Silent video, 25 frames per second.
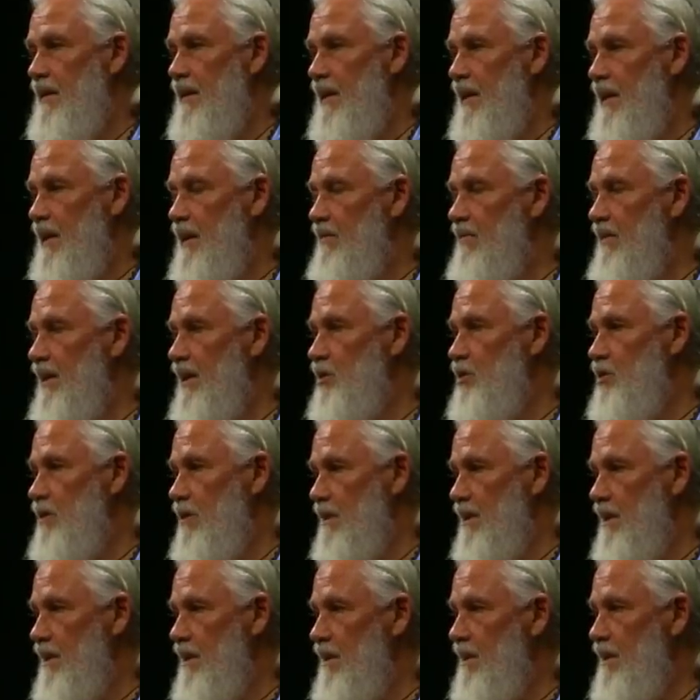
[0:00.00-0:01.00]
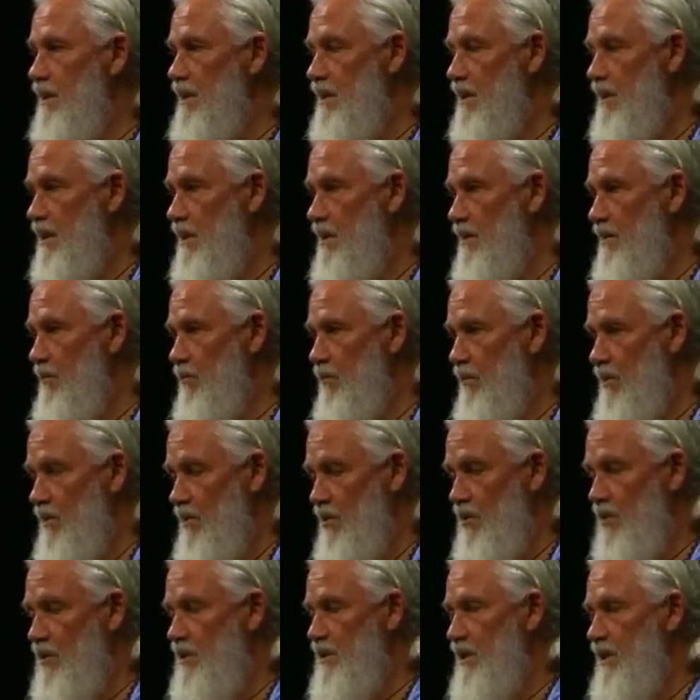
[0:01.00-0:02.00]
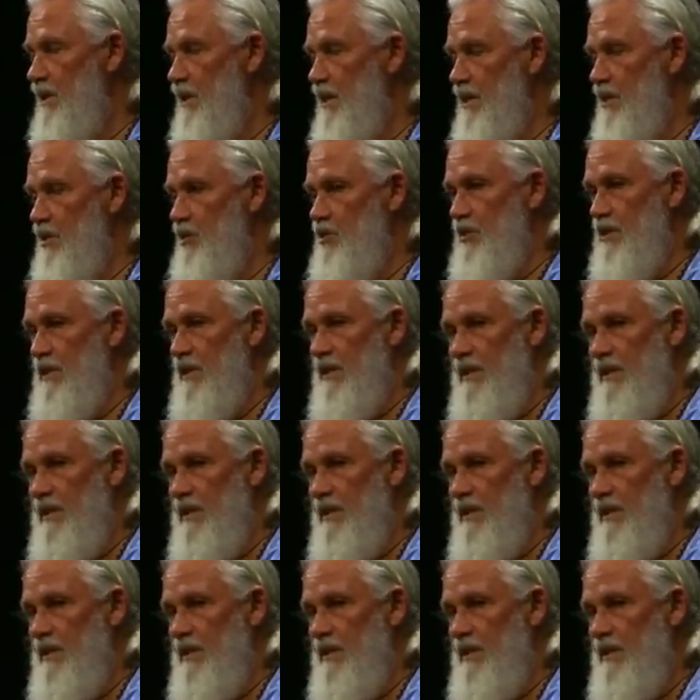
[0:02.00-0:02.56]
he eventually he cooked in the kitchen,